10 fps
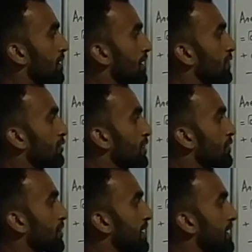In order to
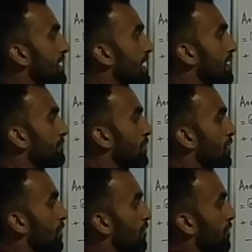get DF,
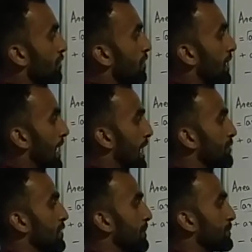I have
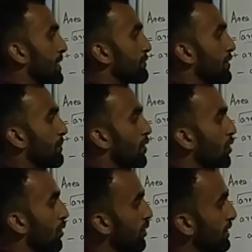to subtract from
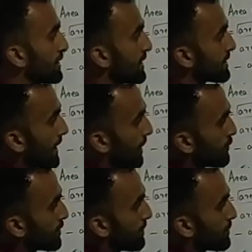whole this, I have
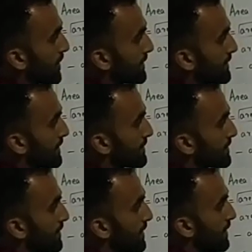to subtract
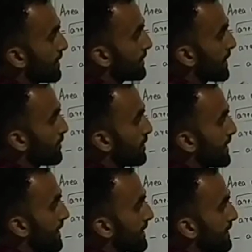this. Then only
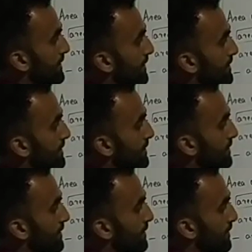I'll get this.
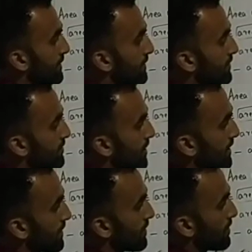
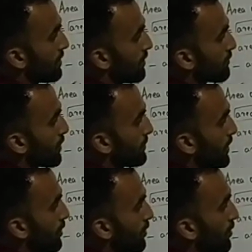Check. From the
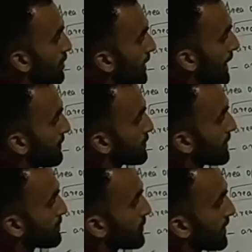whole, I have to
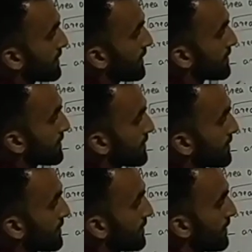subtract
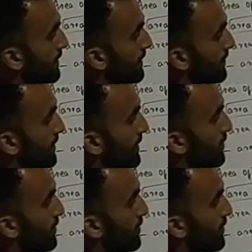this. Then